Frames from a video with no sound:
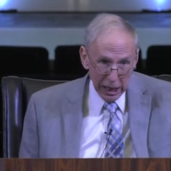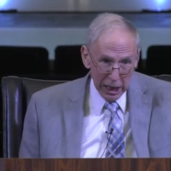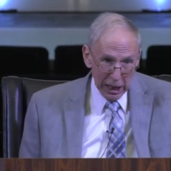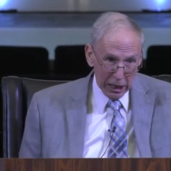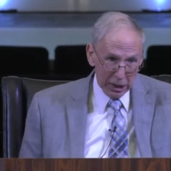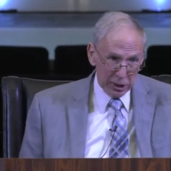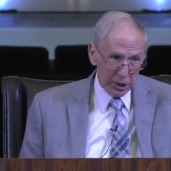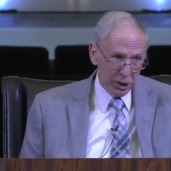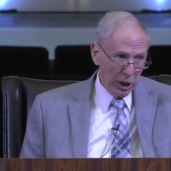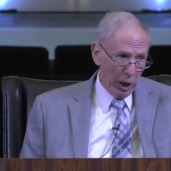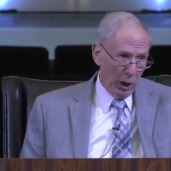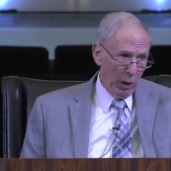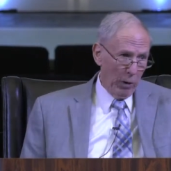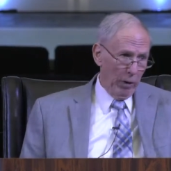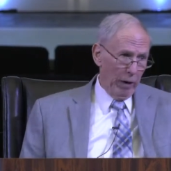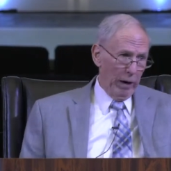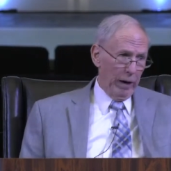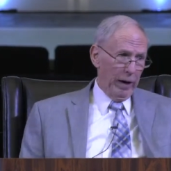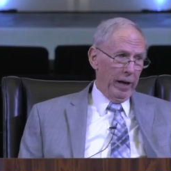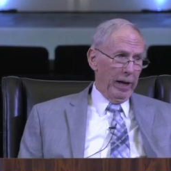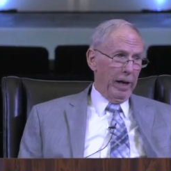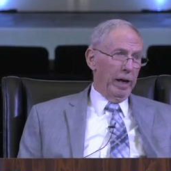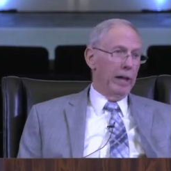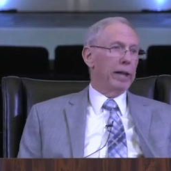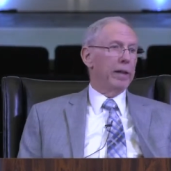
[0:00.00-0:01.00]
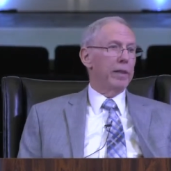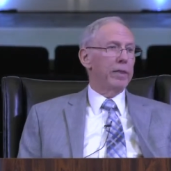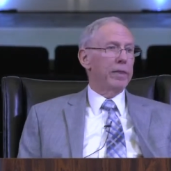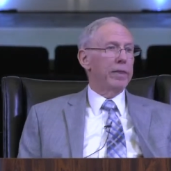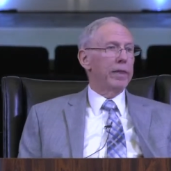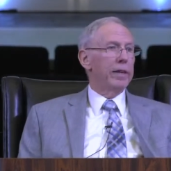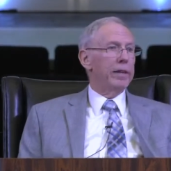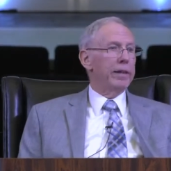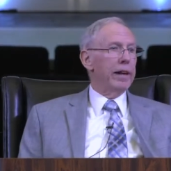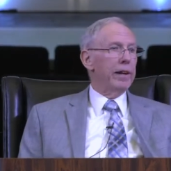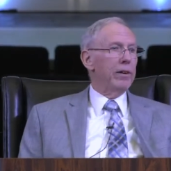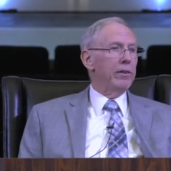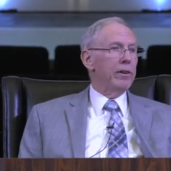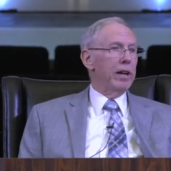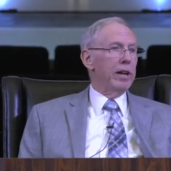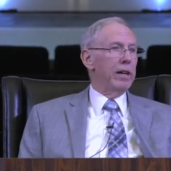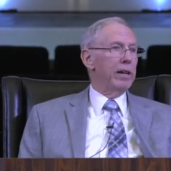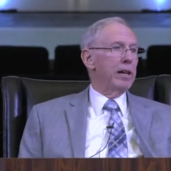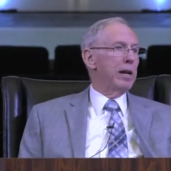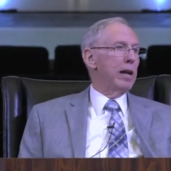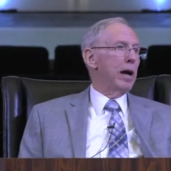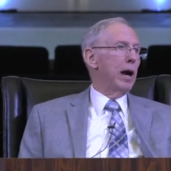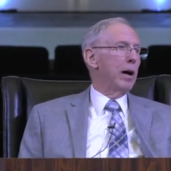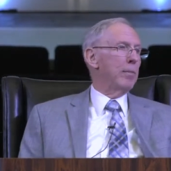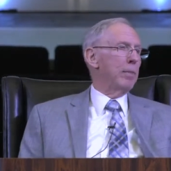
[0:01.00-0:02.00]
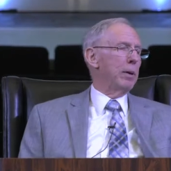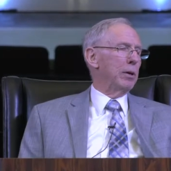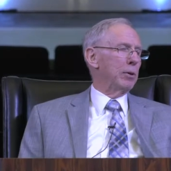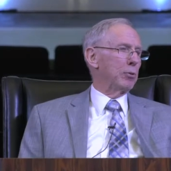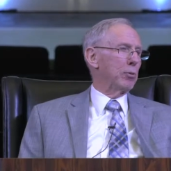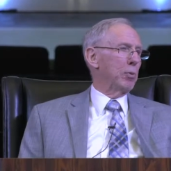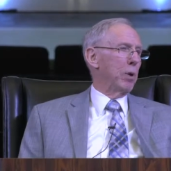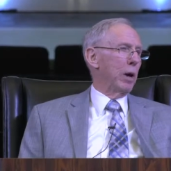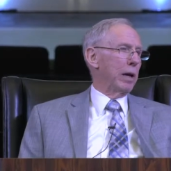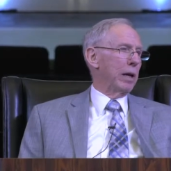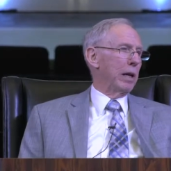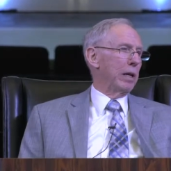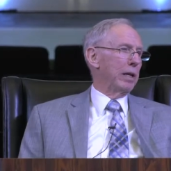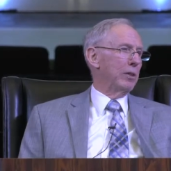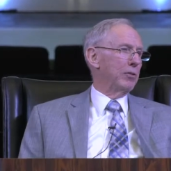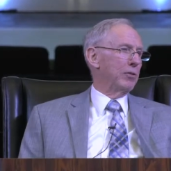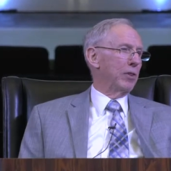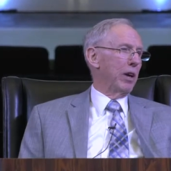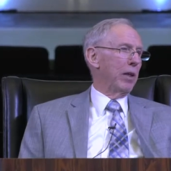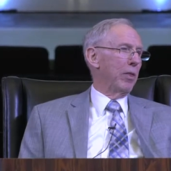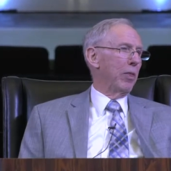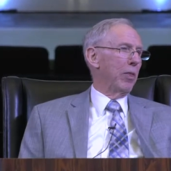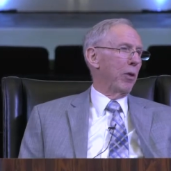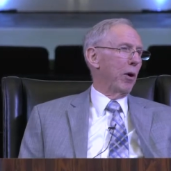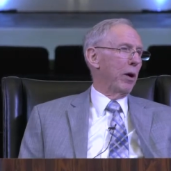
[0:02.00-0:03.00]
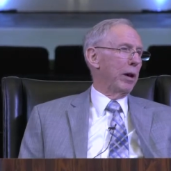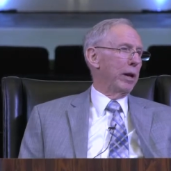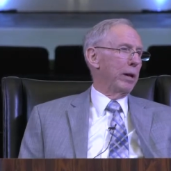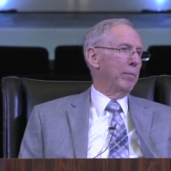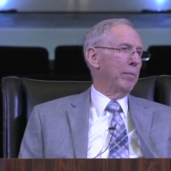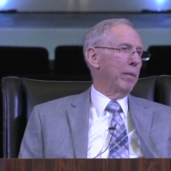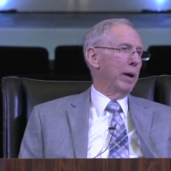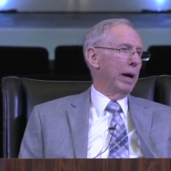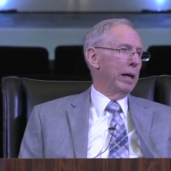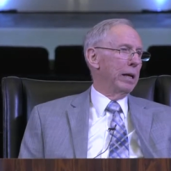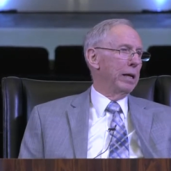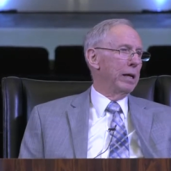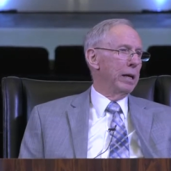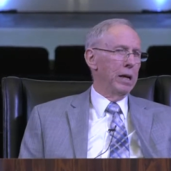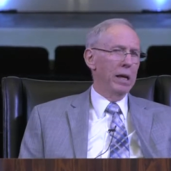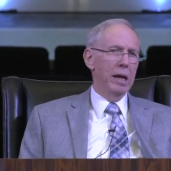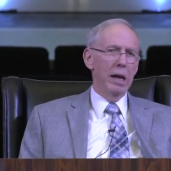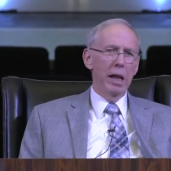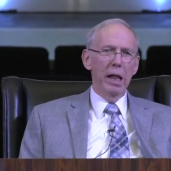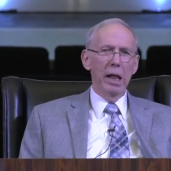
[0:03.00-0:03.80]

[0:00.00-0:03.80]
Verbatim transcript: So uh, the deer didn't come as quickly as I thought he might.